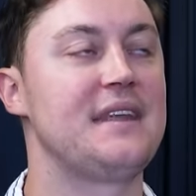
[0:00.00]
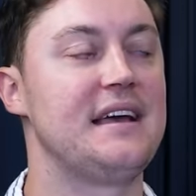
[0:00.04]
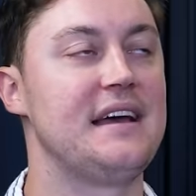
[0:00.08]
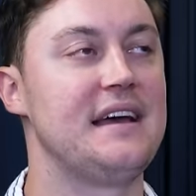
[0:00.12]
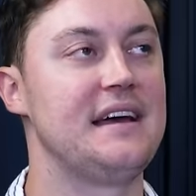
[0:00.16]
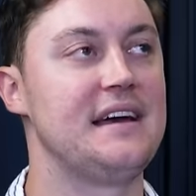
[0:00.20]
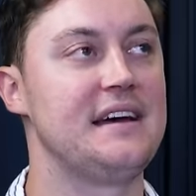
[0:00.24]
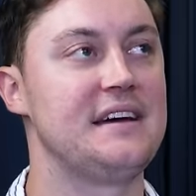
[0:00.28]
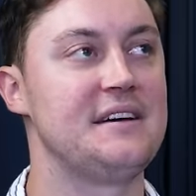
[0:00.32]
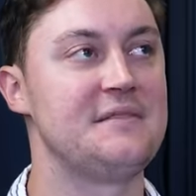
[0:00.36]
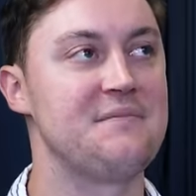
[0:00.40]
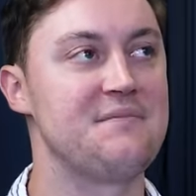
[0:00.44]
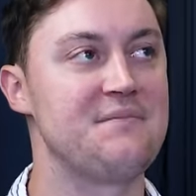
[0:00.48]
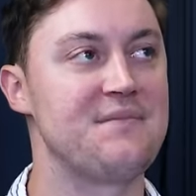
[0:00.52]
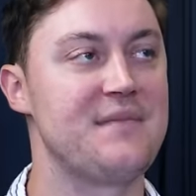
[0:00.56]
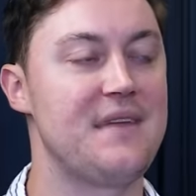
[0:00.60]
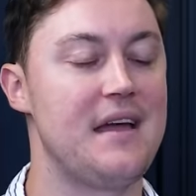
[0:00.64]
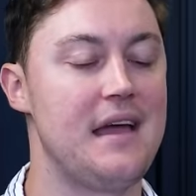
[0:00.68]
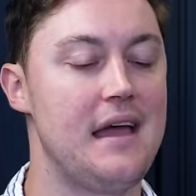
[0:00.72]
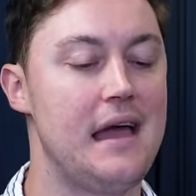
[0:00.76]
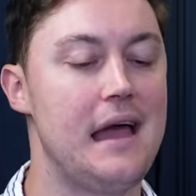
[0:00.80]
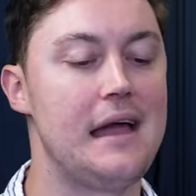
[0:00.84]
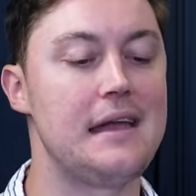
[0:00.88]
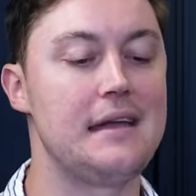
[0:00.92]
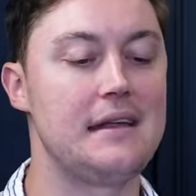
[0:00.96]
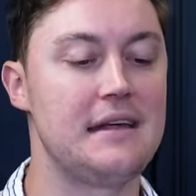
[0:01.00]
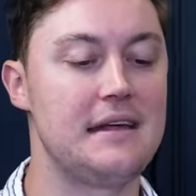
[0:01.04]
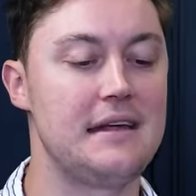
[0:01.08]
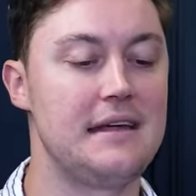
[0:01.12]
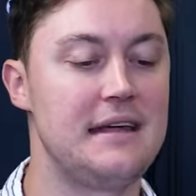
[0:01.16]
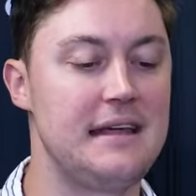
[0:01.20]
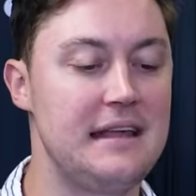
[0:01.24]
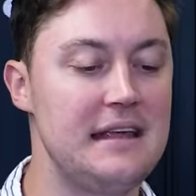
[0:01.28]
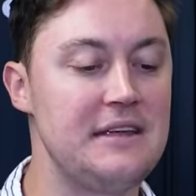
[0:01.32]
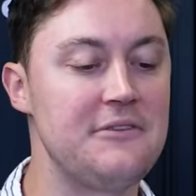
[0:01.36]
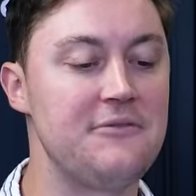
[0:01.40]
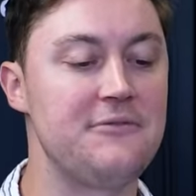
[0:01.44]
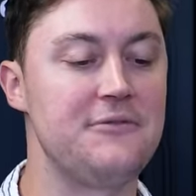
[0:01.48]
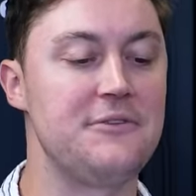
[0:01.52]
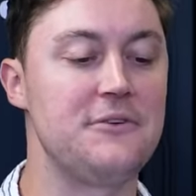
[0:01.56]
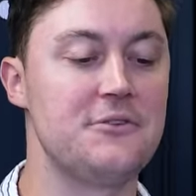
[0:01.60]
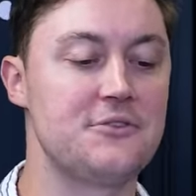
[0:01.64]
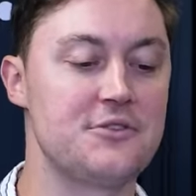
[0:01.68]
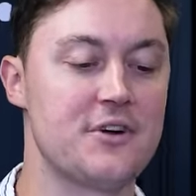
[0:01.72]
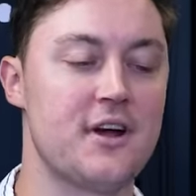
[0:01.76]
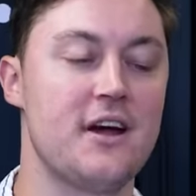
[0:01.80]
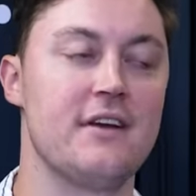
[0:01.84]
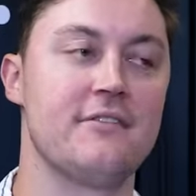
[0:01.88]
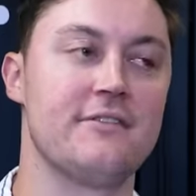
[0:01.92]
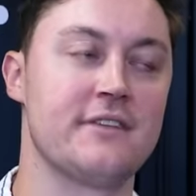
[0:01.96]
Um, and if you
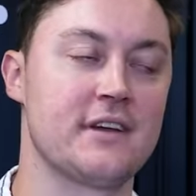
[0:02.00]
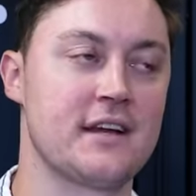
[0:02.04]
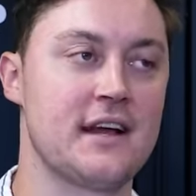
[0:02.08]
drive the